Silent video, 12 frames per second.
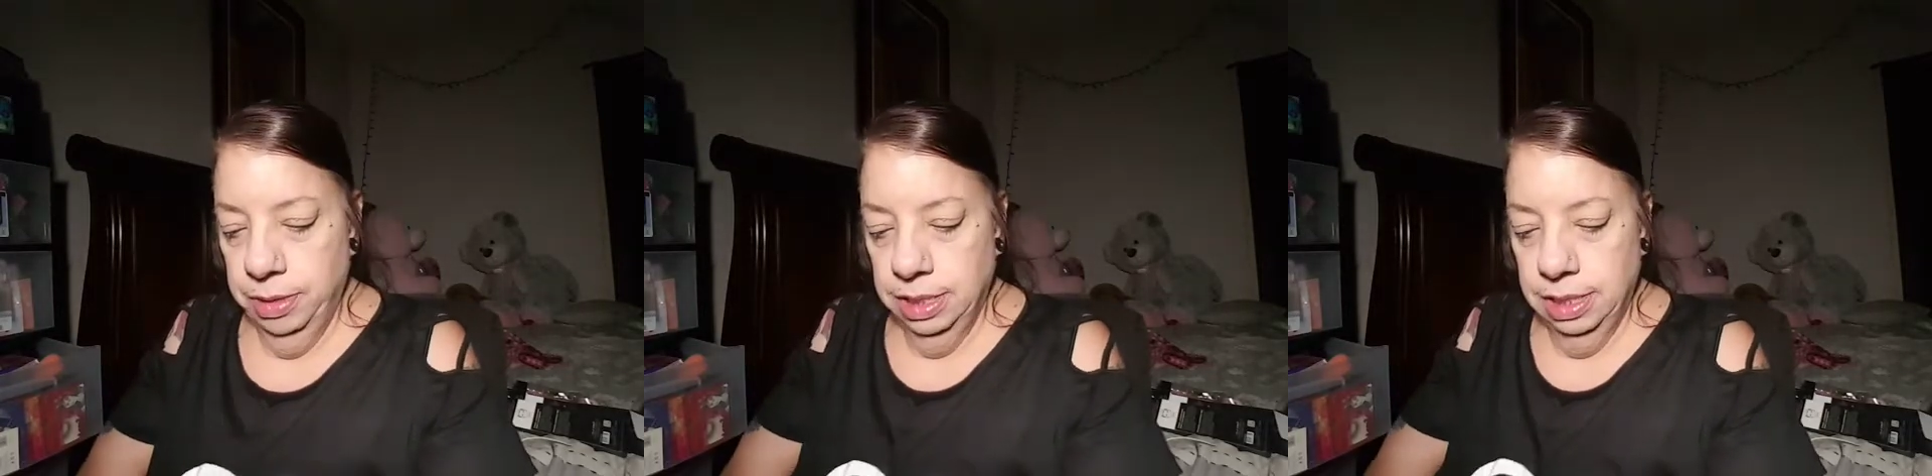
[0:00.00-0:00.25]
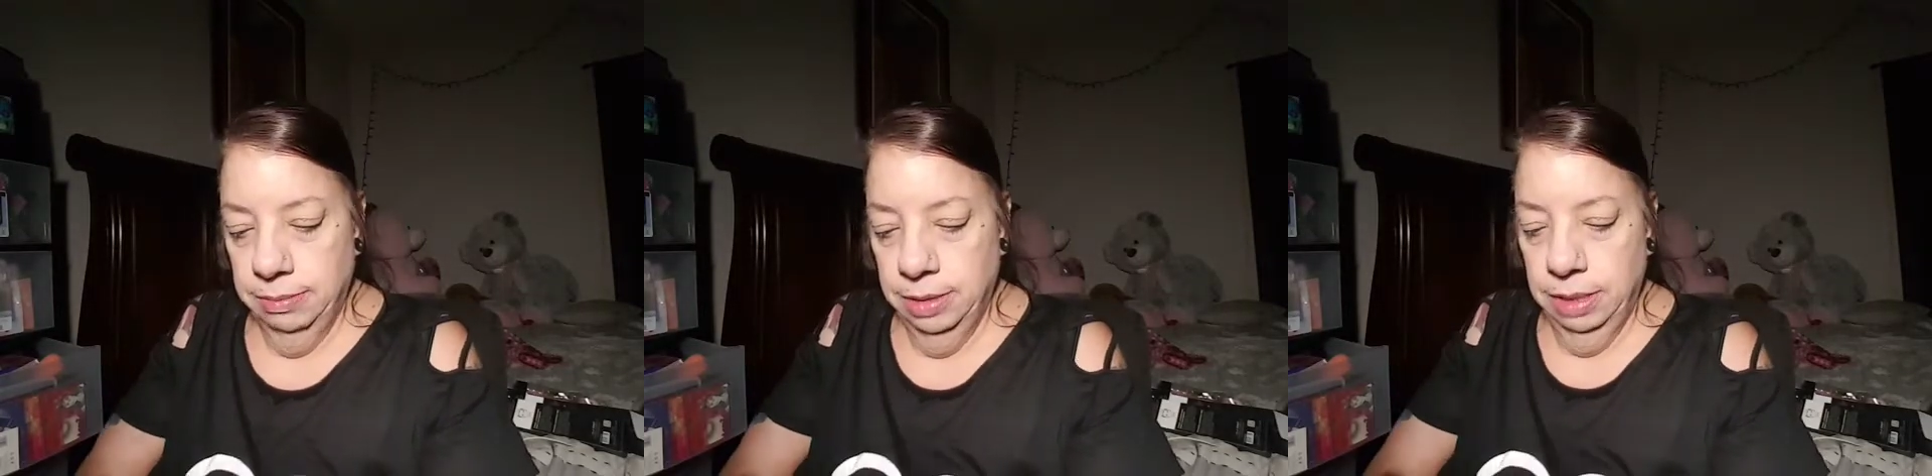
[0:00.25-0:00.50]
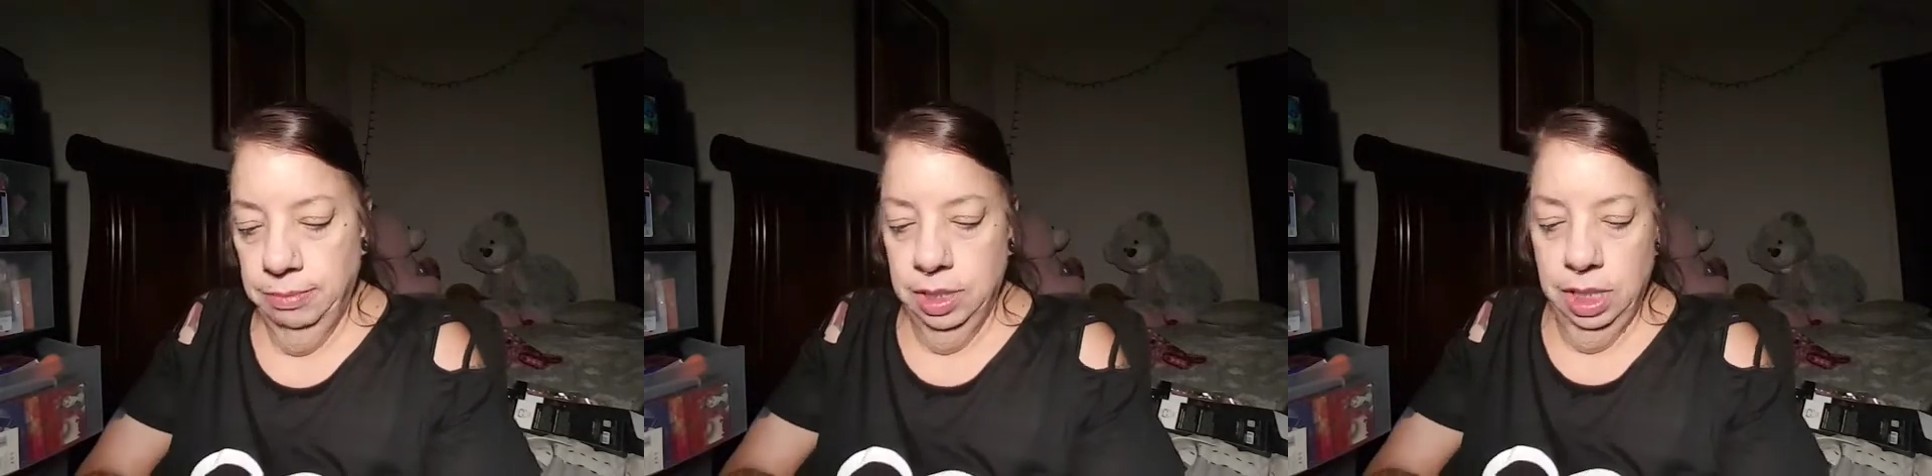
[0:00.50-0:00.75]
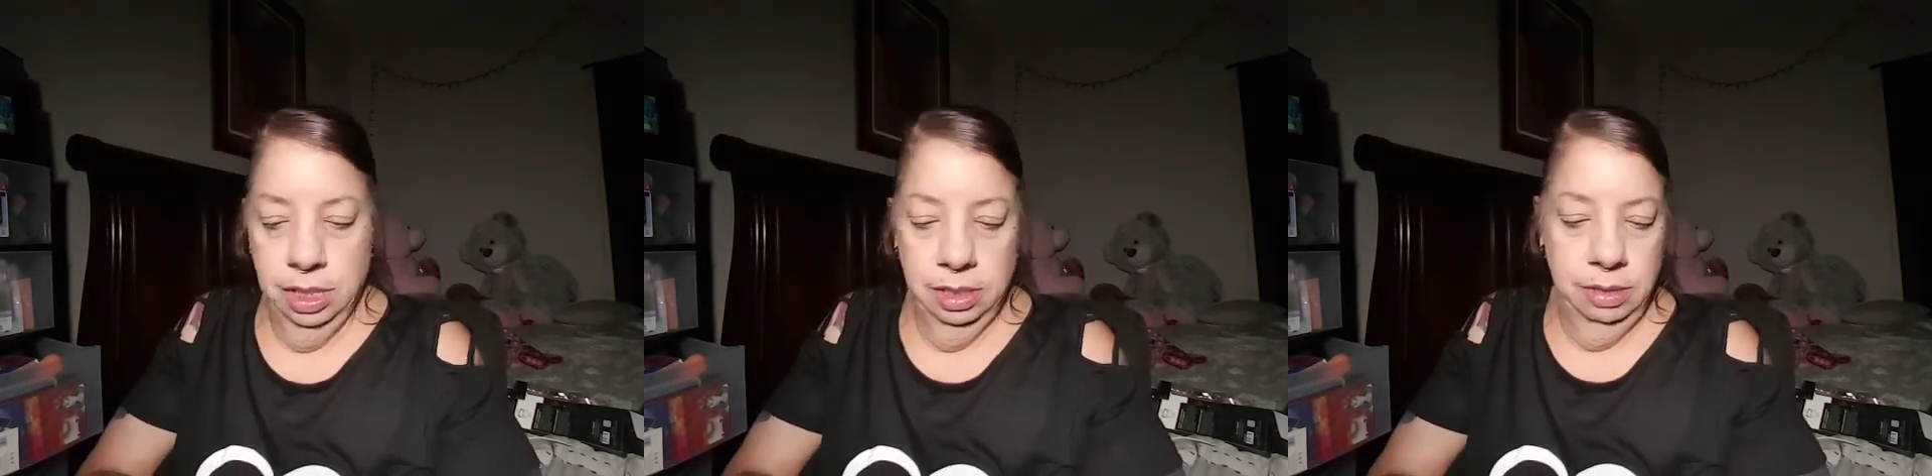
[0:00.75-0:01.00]
but sometimes
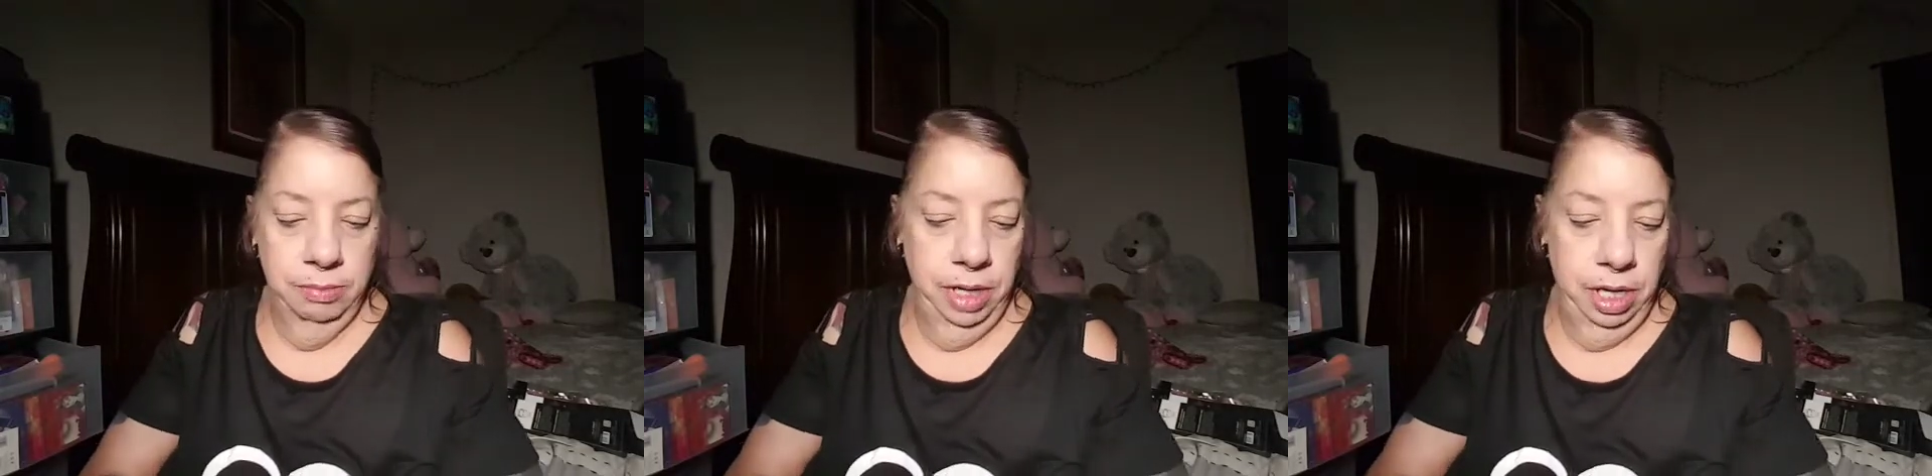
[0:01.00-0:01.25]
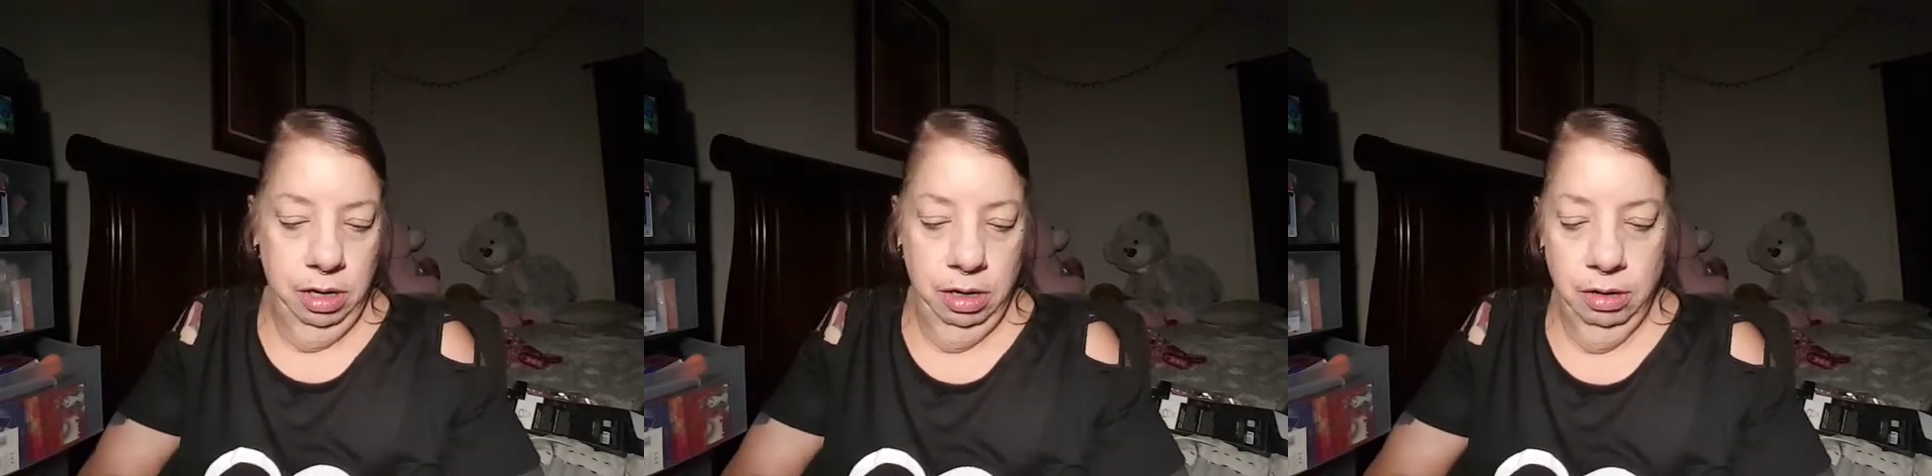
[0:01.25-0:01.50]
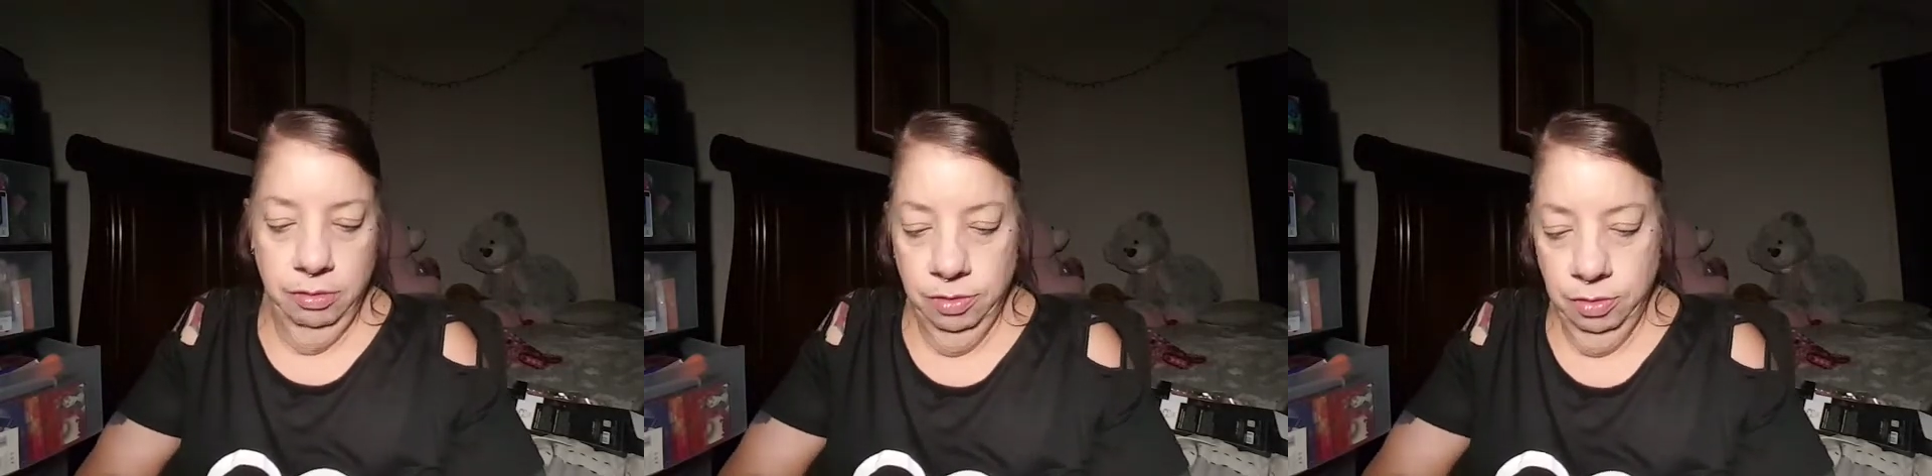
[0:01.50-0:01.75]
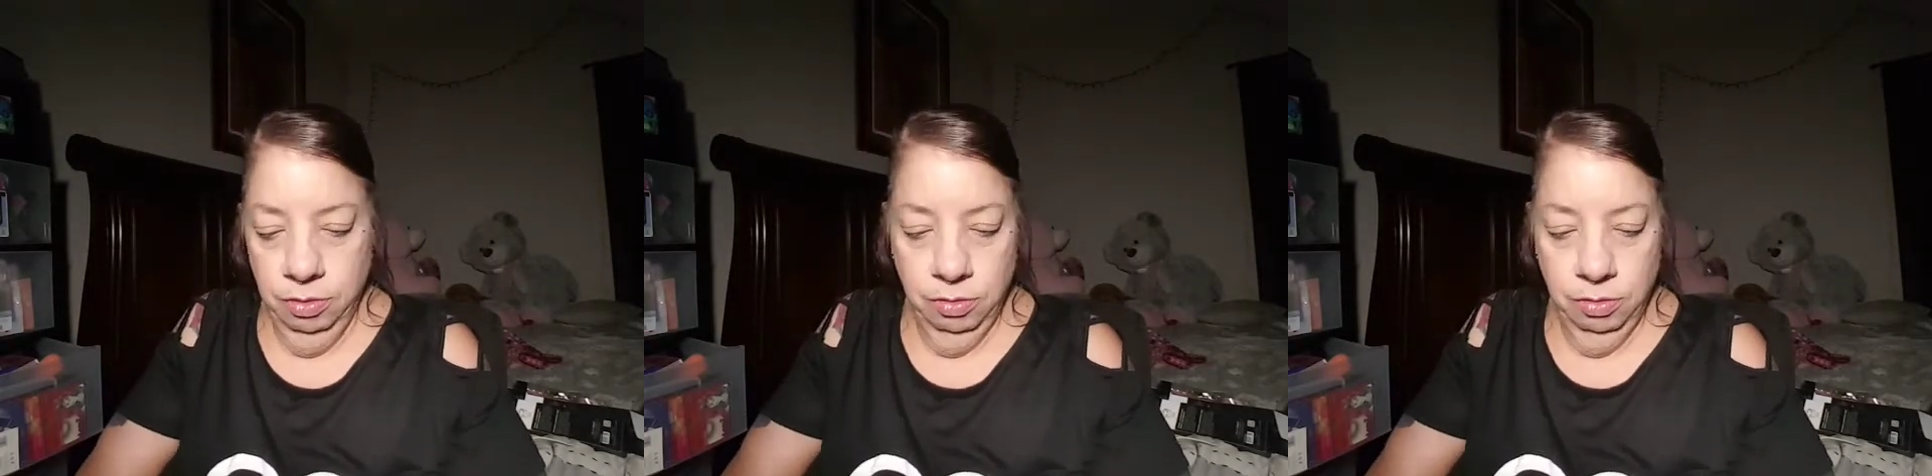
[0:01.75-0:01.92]
it gets on my nerves.